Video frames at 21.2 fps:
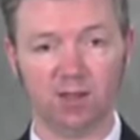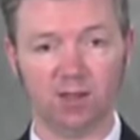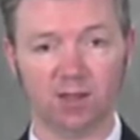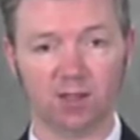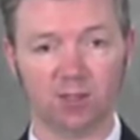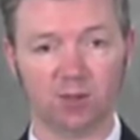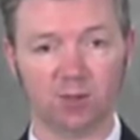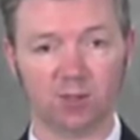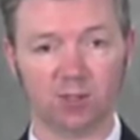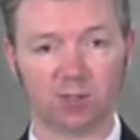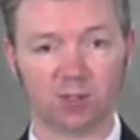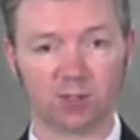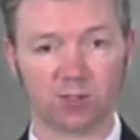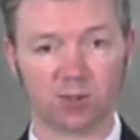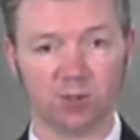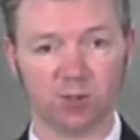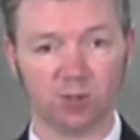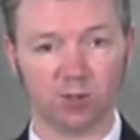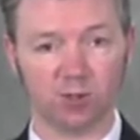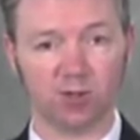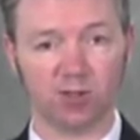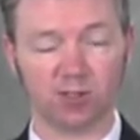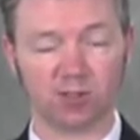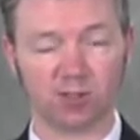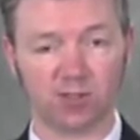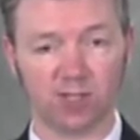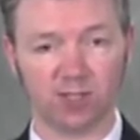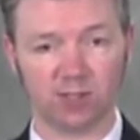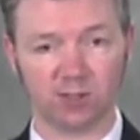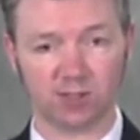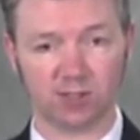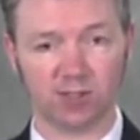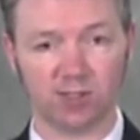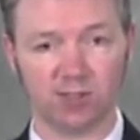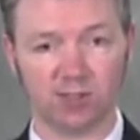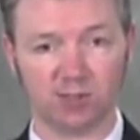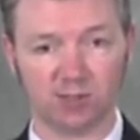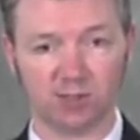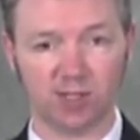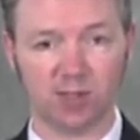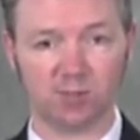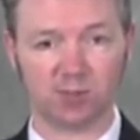Your insurer essentially
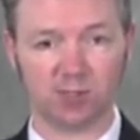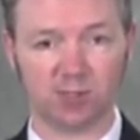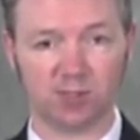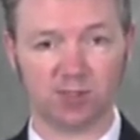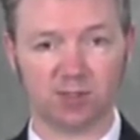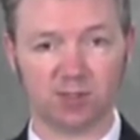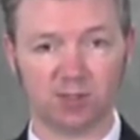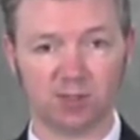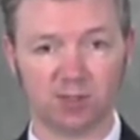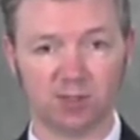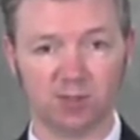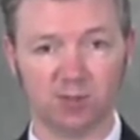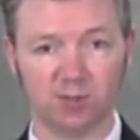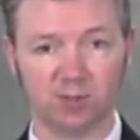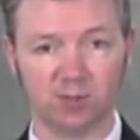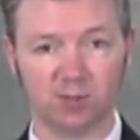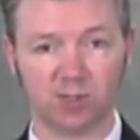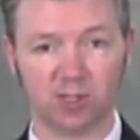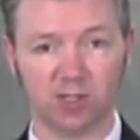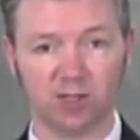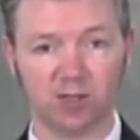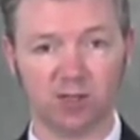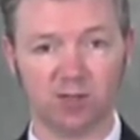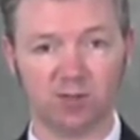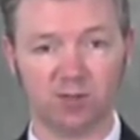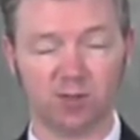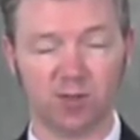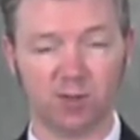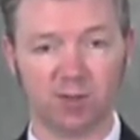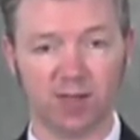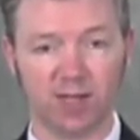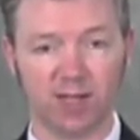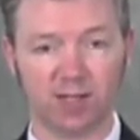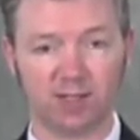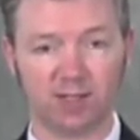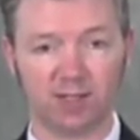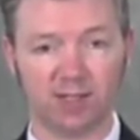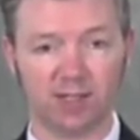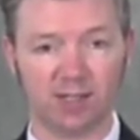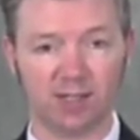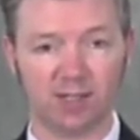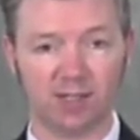steps into the shoes of the bad
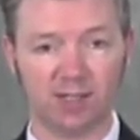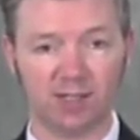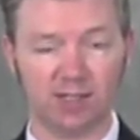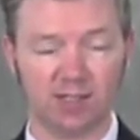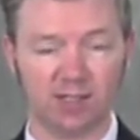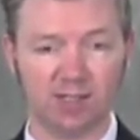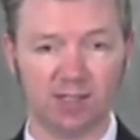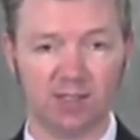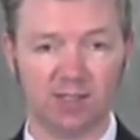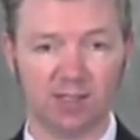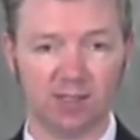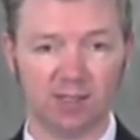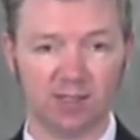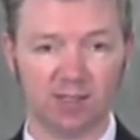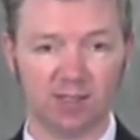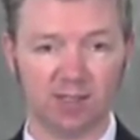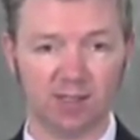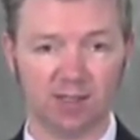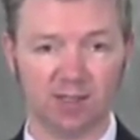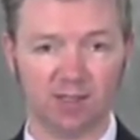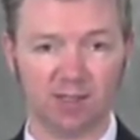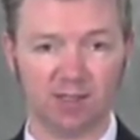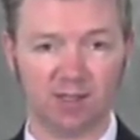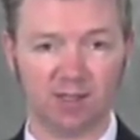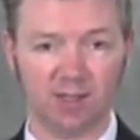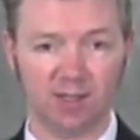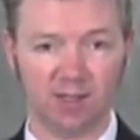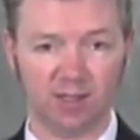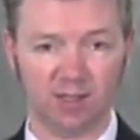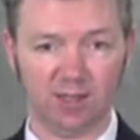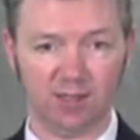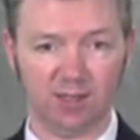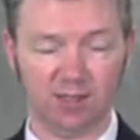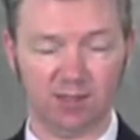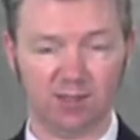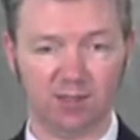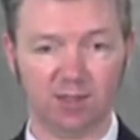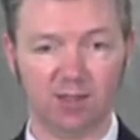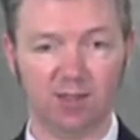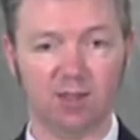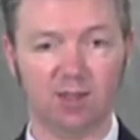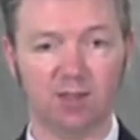guy,
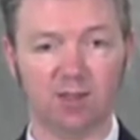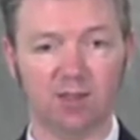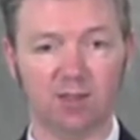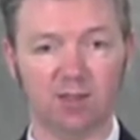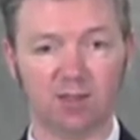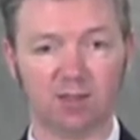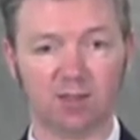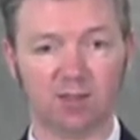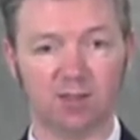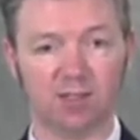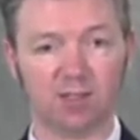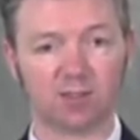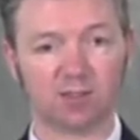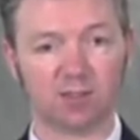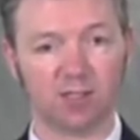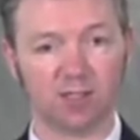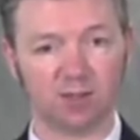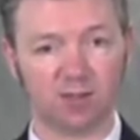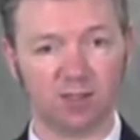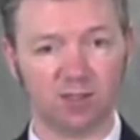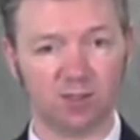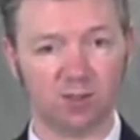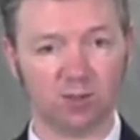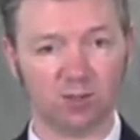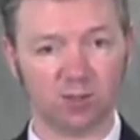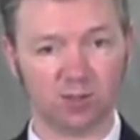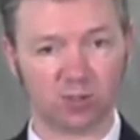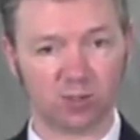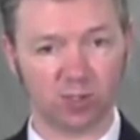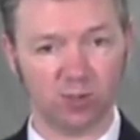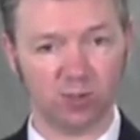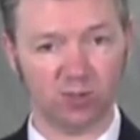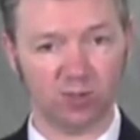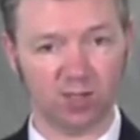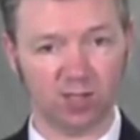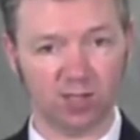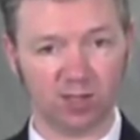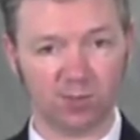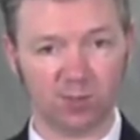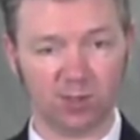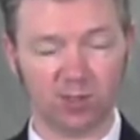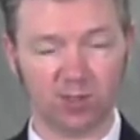and to the extent that you can show
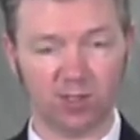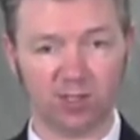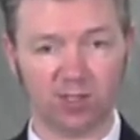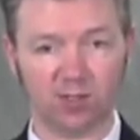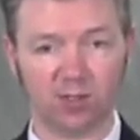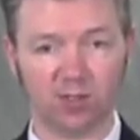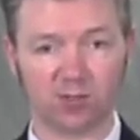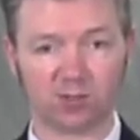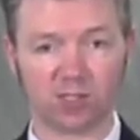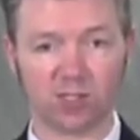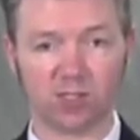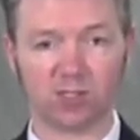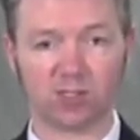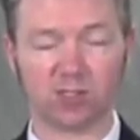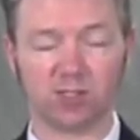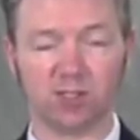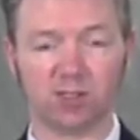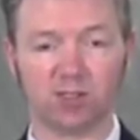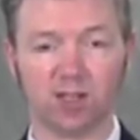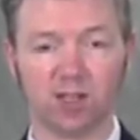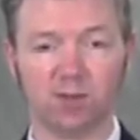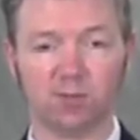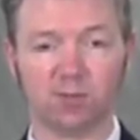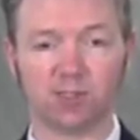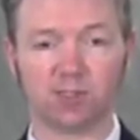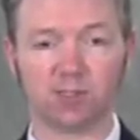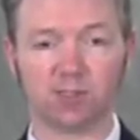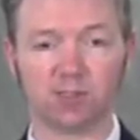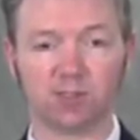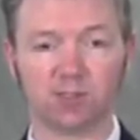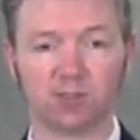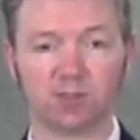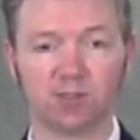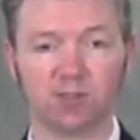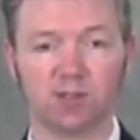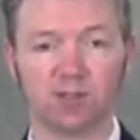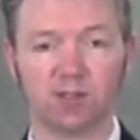liability, causation, and damages,